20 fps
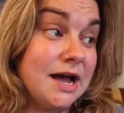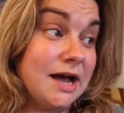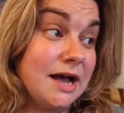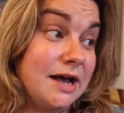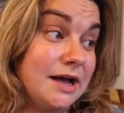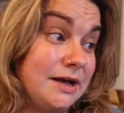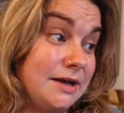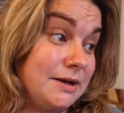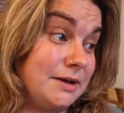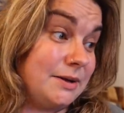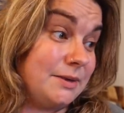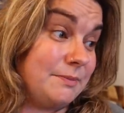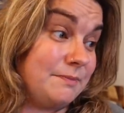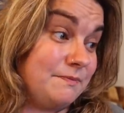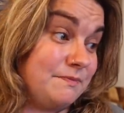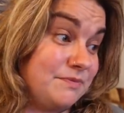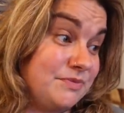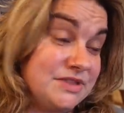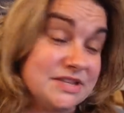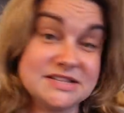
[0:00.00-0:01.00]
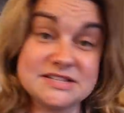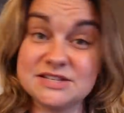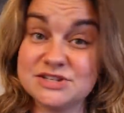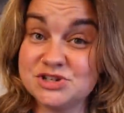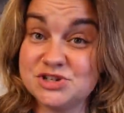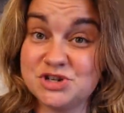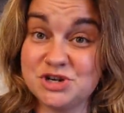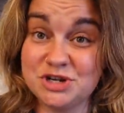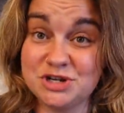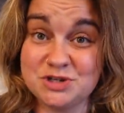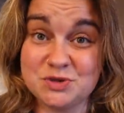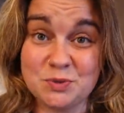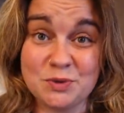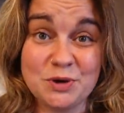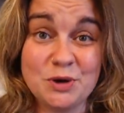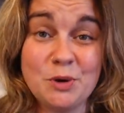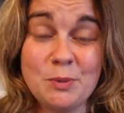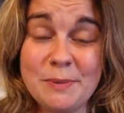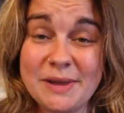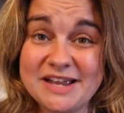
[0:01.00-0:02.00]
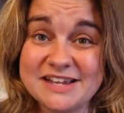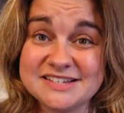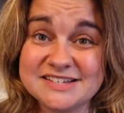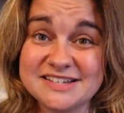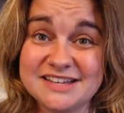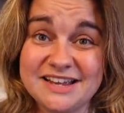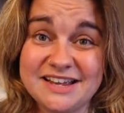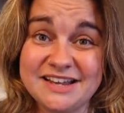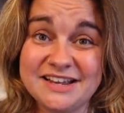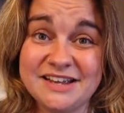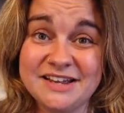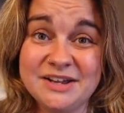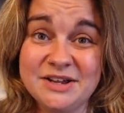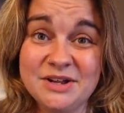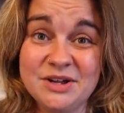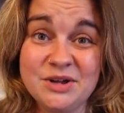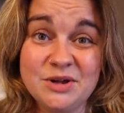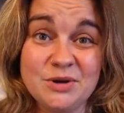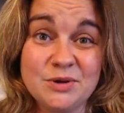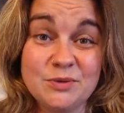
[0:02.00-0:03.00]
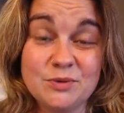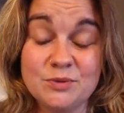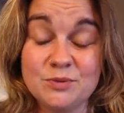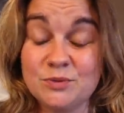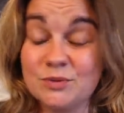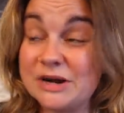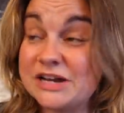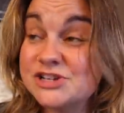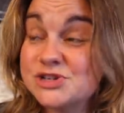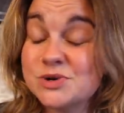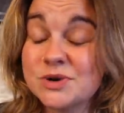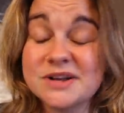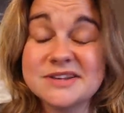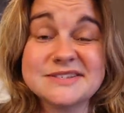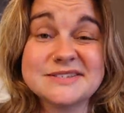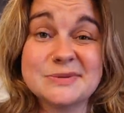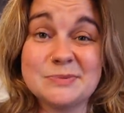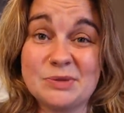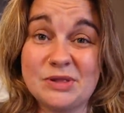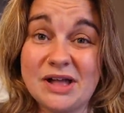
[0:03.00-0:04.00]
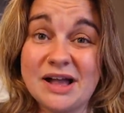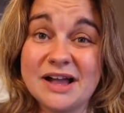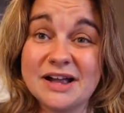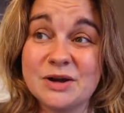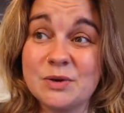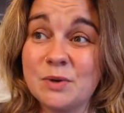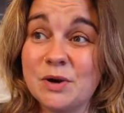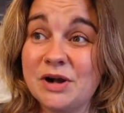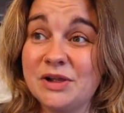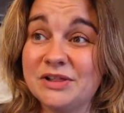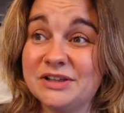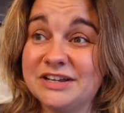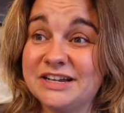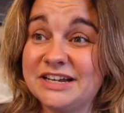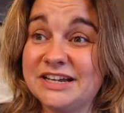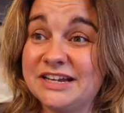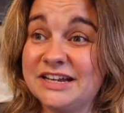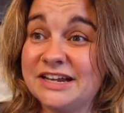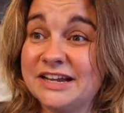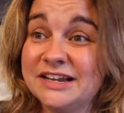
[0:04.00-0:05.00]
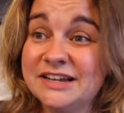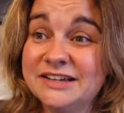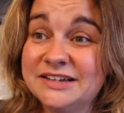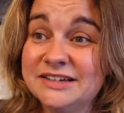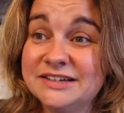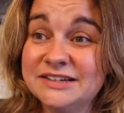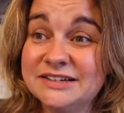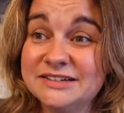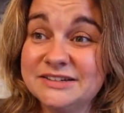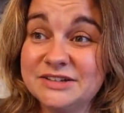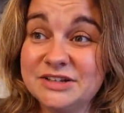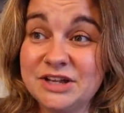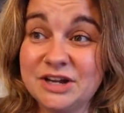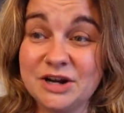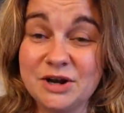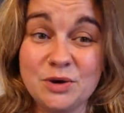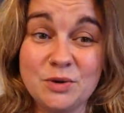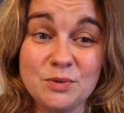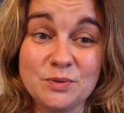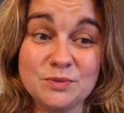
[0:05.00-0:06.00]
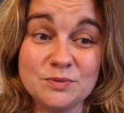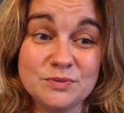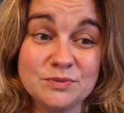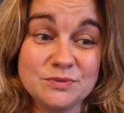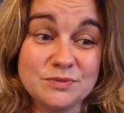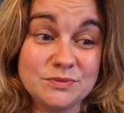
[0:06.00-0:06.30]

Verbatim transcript: Um, this is just real basic restaurant supply quality, you know,